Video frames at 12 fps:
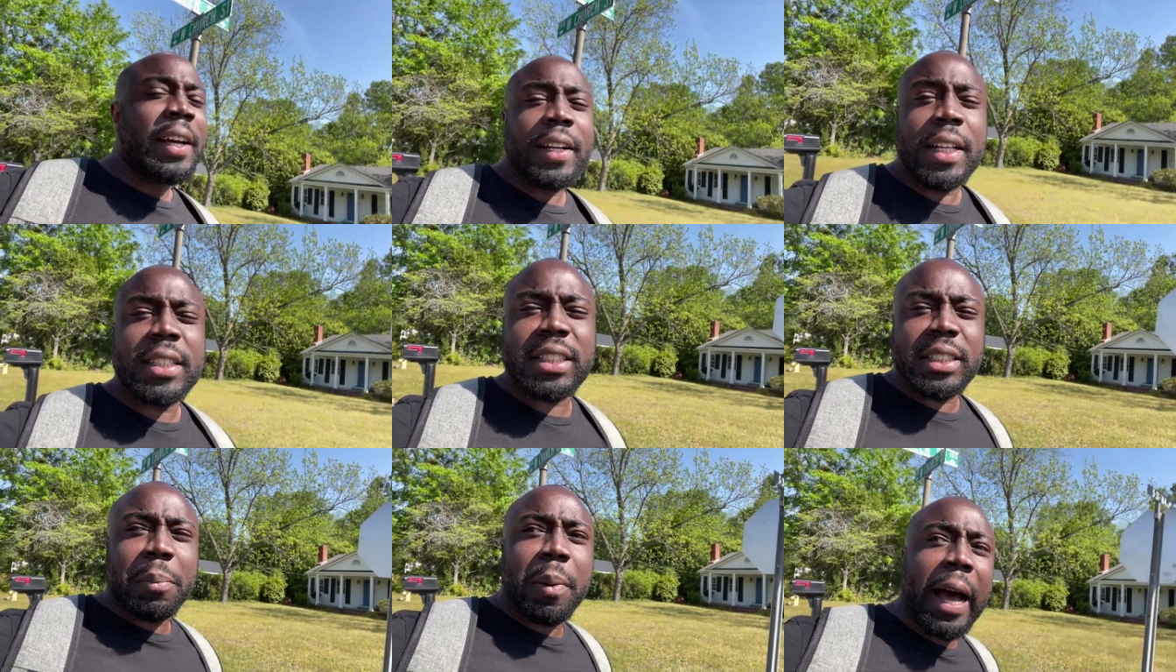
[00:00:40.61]
This
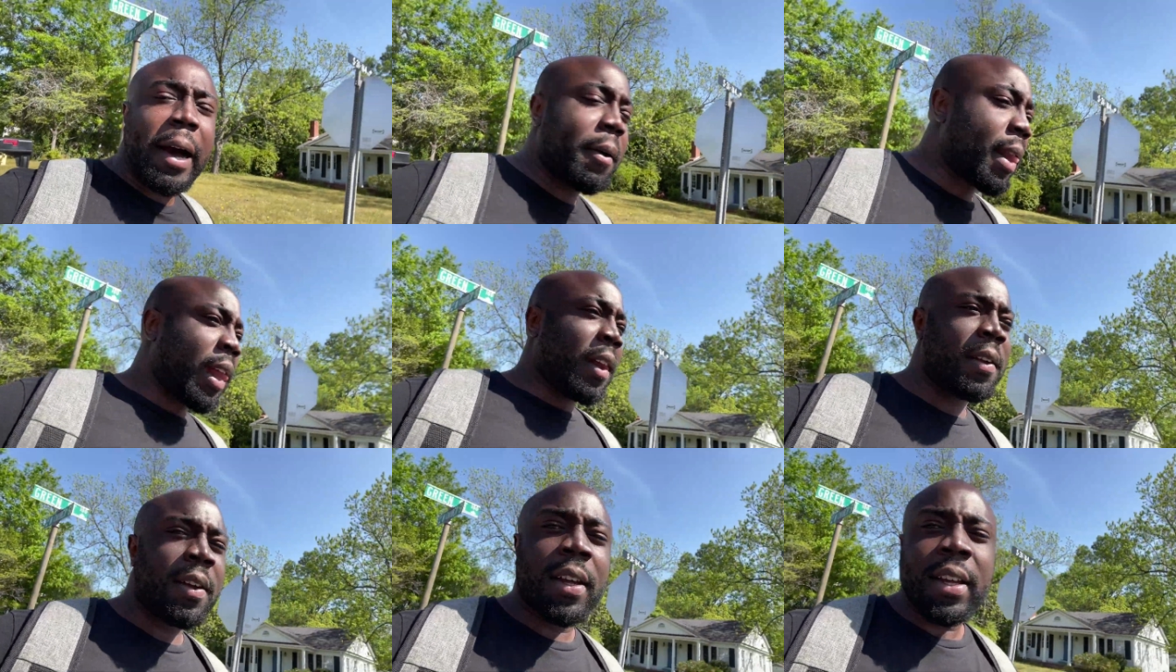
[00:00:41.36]
is about
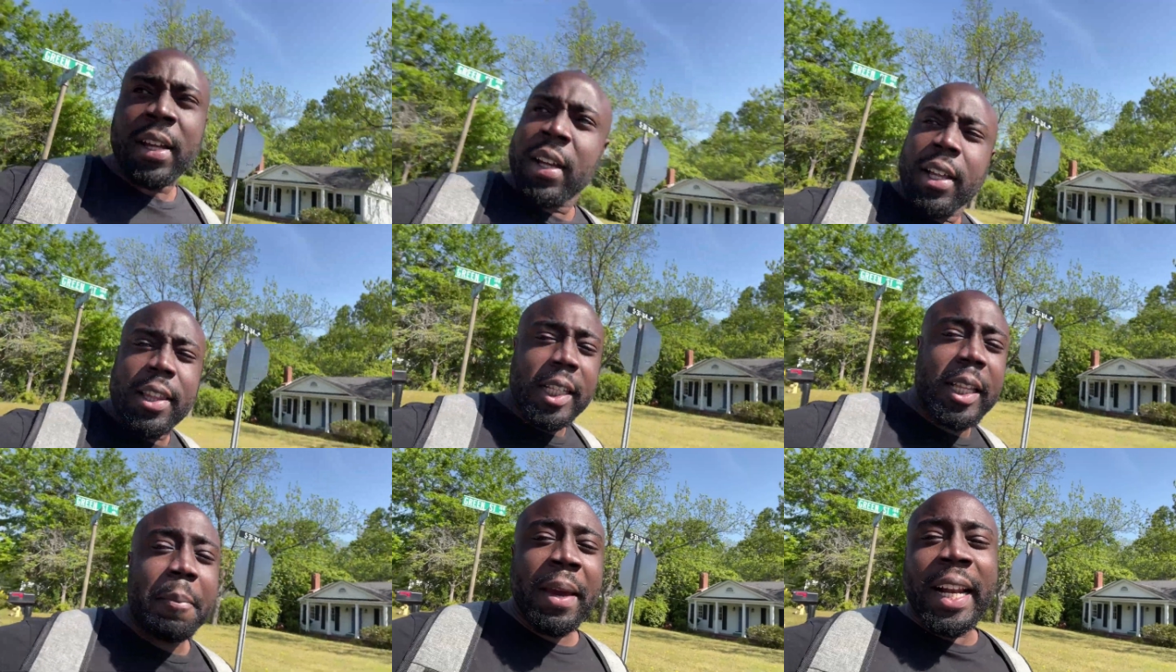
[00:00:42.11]
the
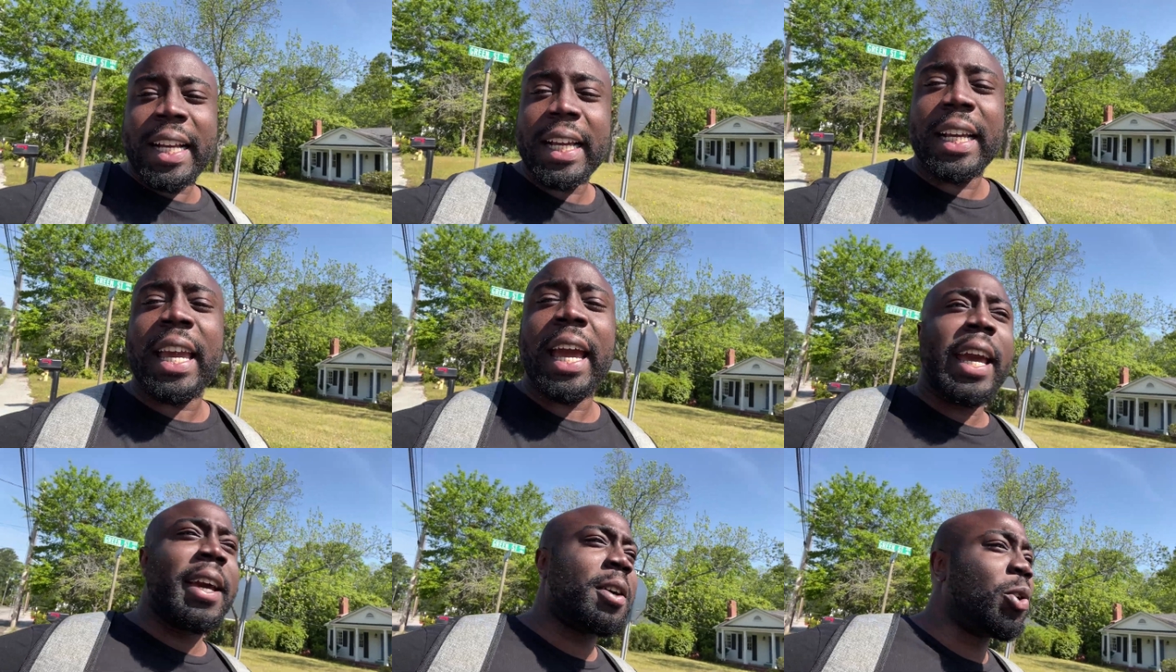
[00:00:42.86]
Dominican
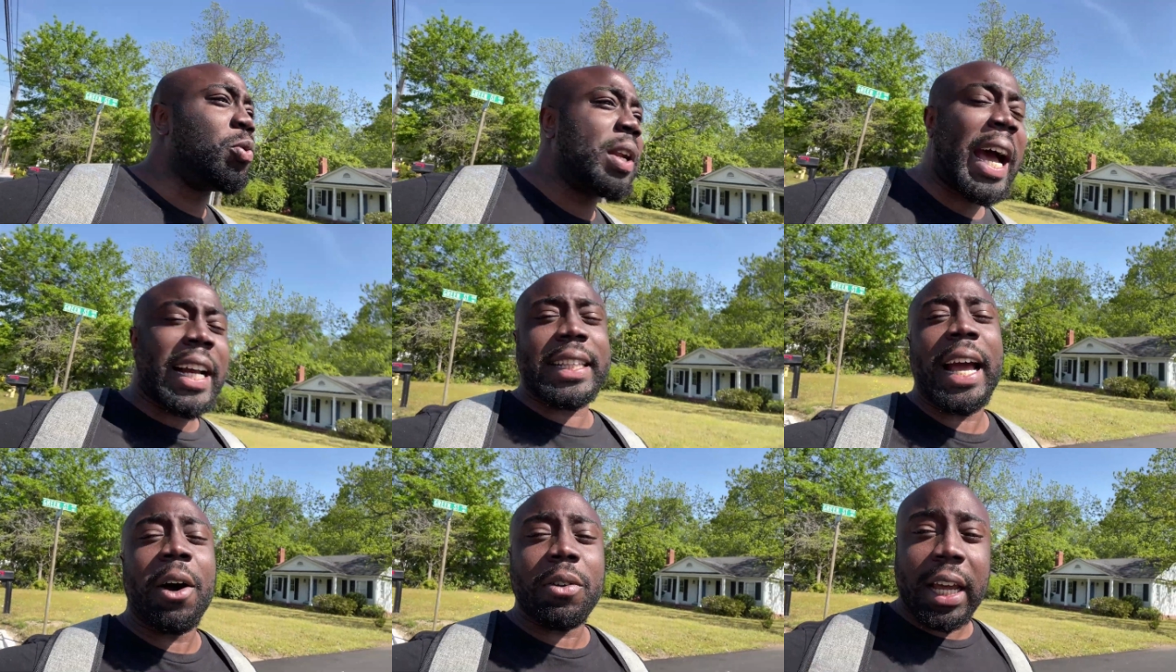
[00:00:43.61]
kid who knocked
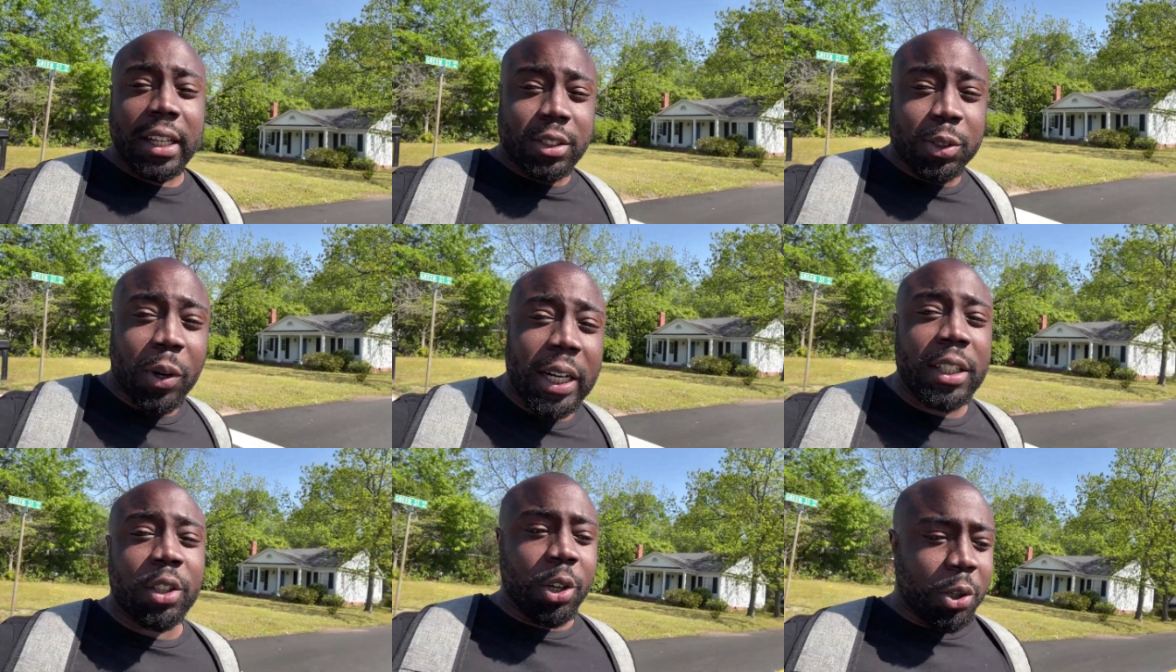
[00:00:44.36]
out like
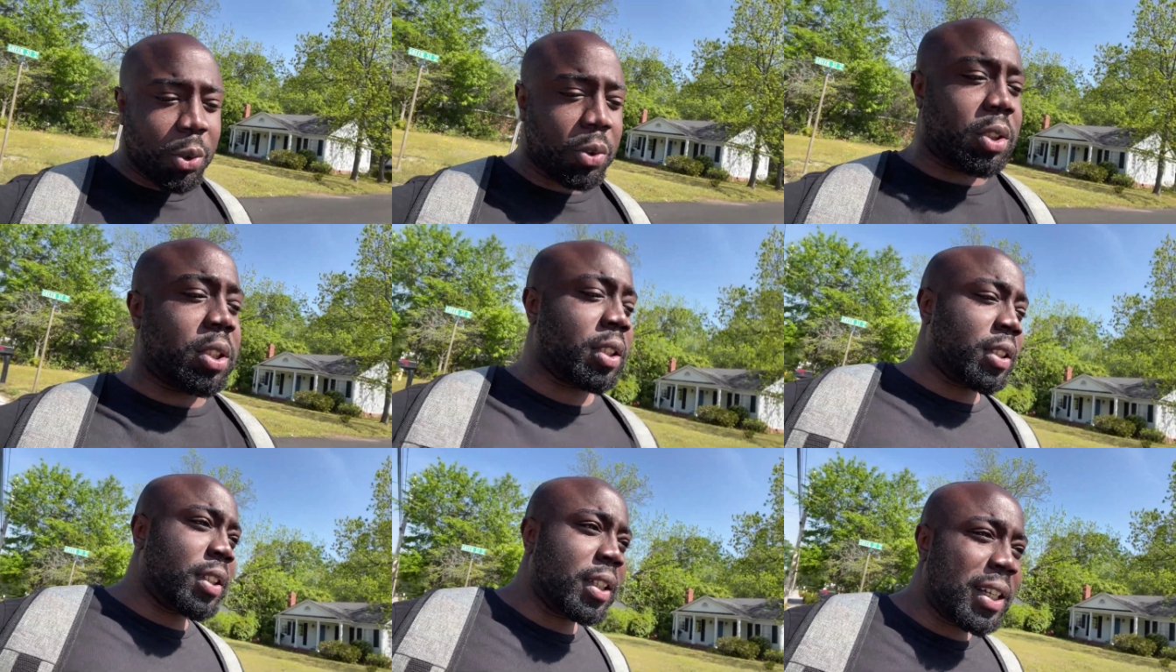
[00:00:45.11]
20 dudes
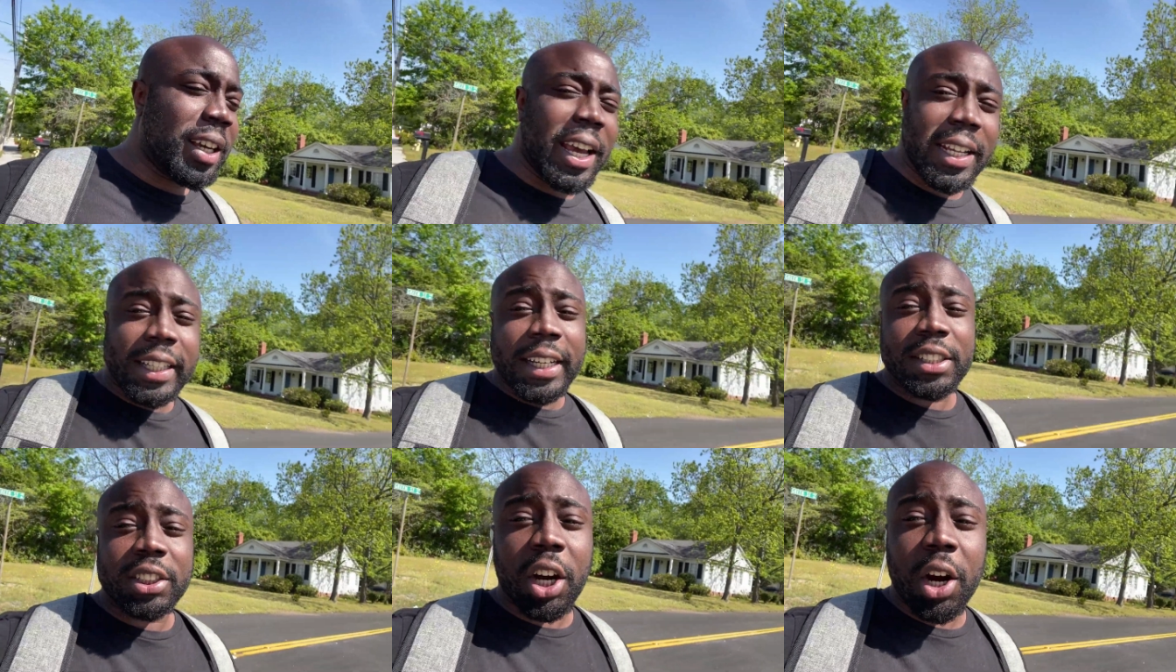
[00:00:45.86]
and
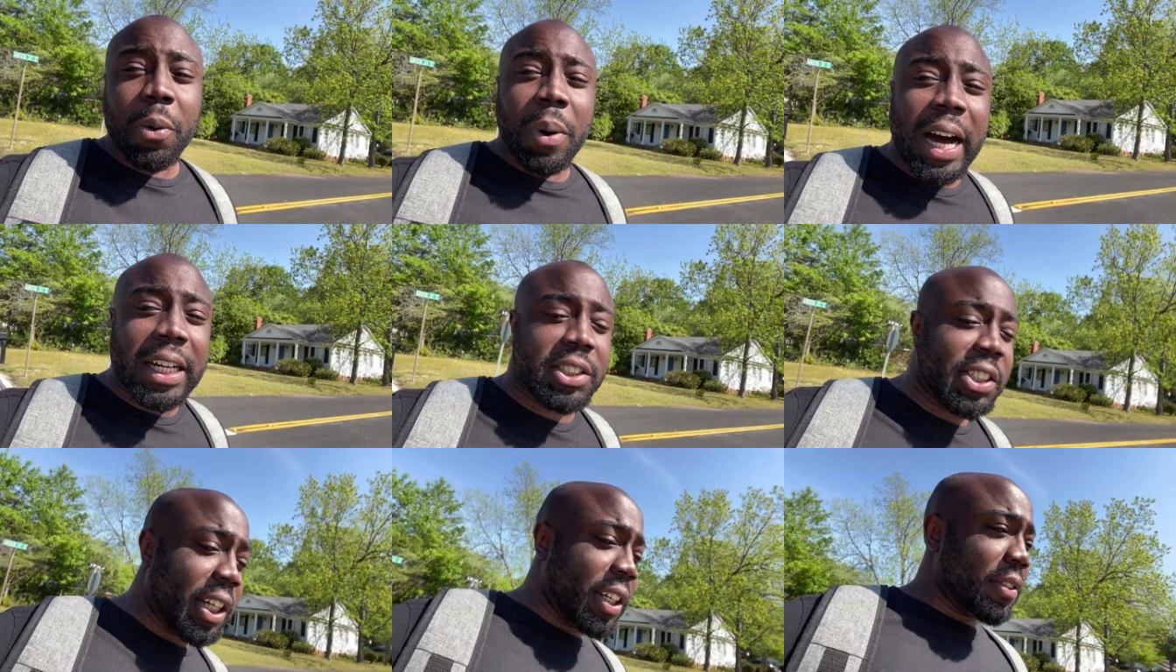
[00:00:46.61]
then turned
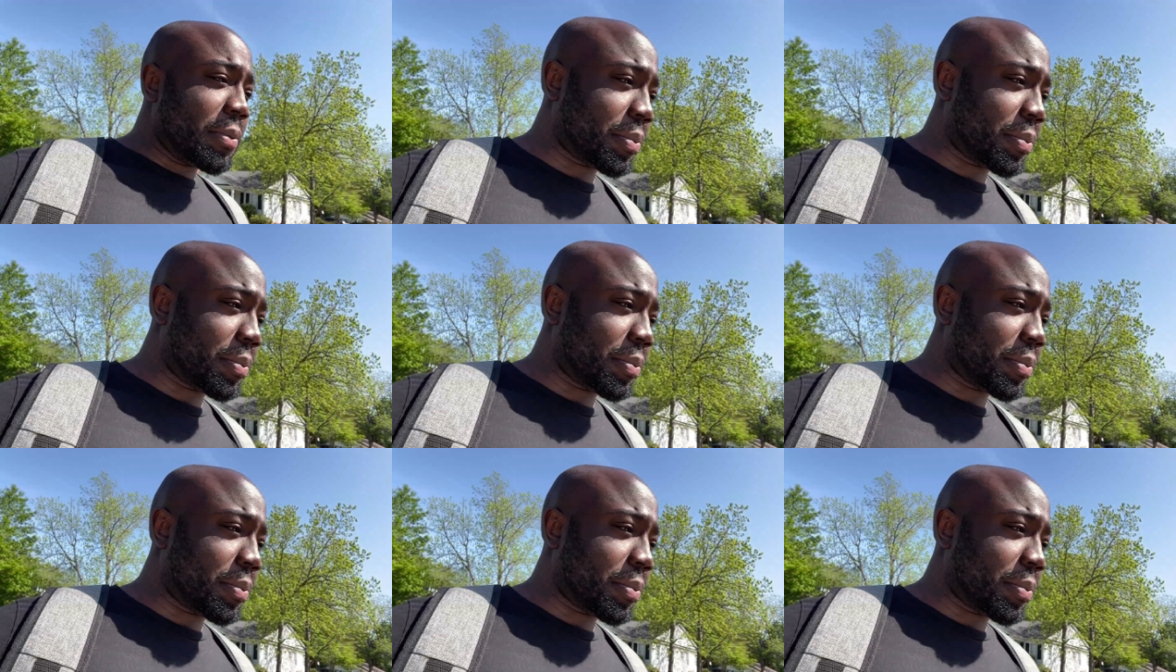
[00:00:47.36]
YG.